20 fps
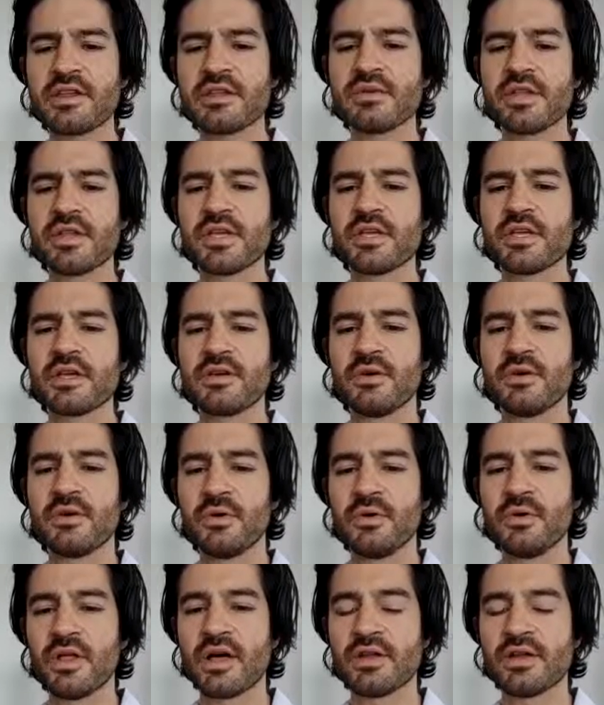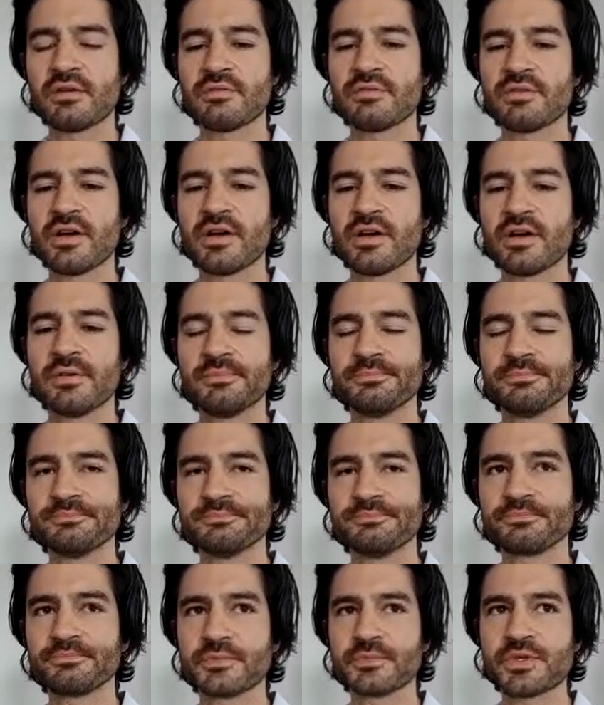really get a whole lot
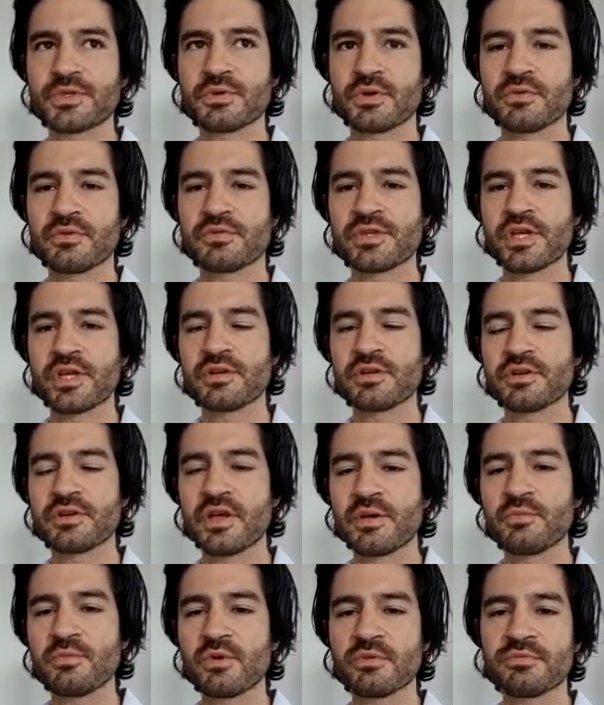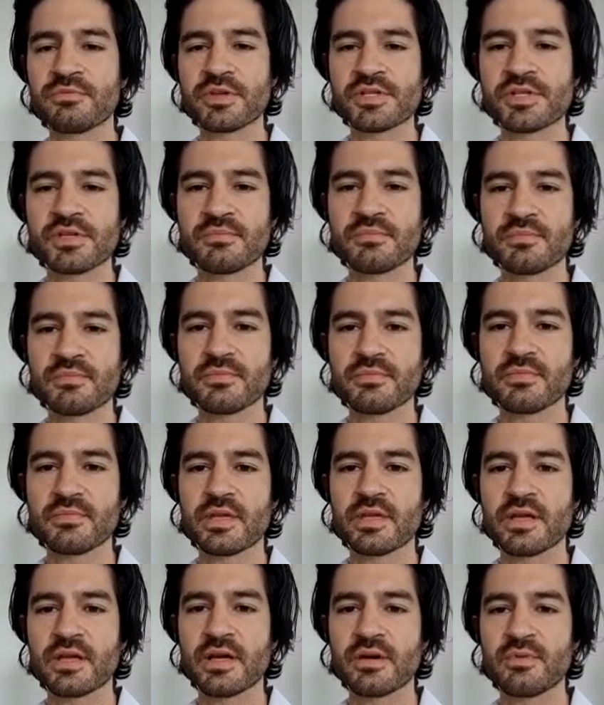of sort of gender dimorphism
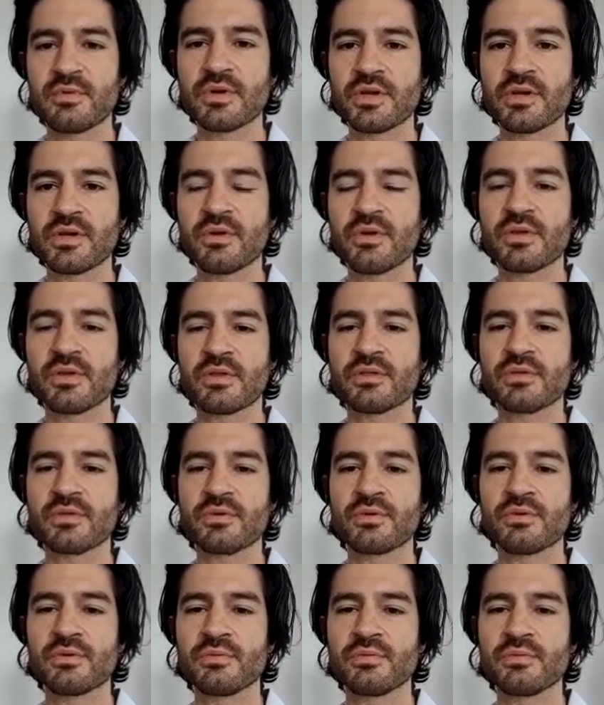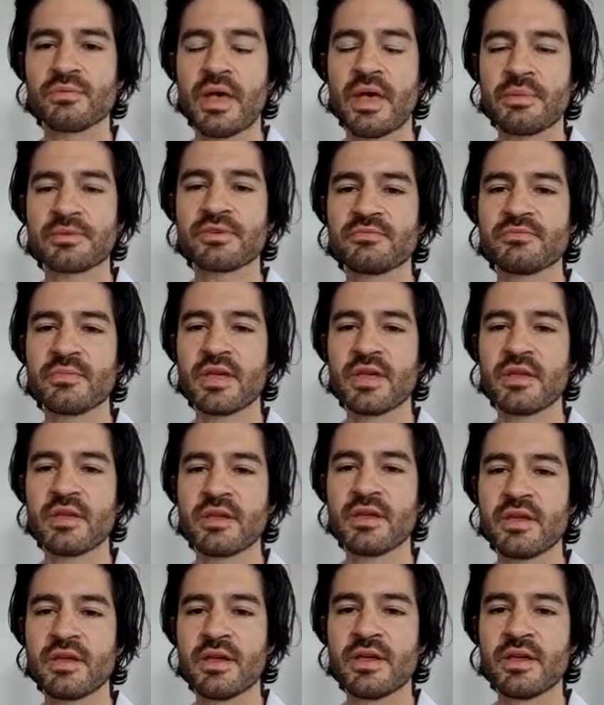when going through maps of
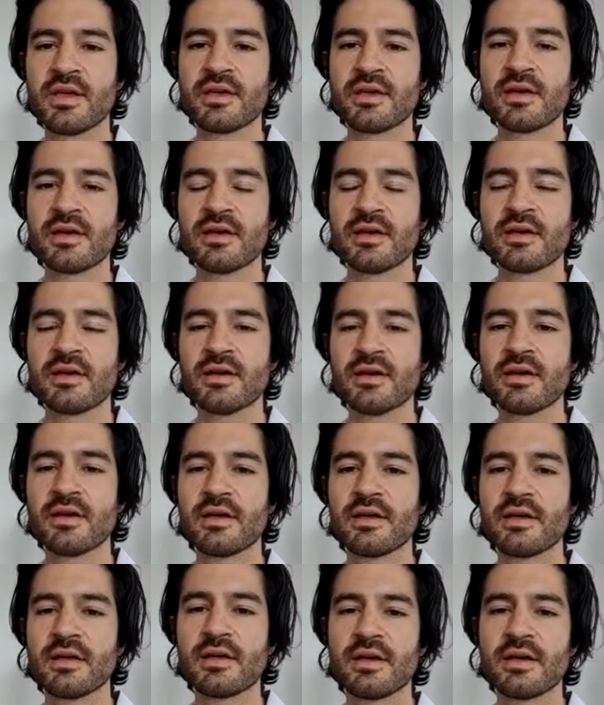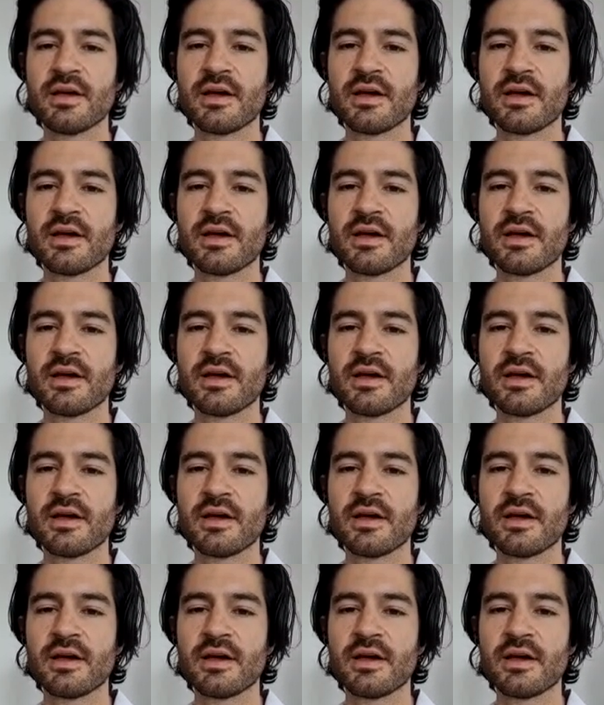meaning. That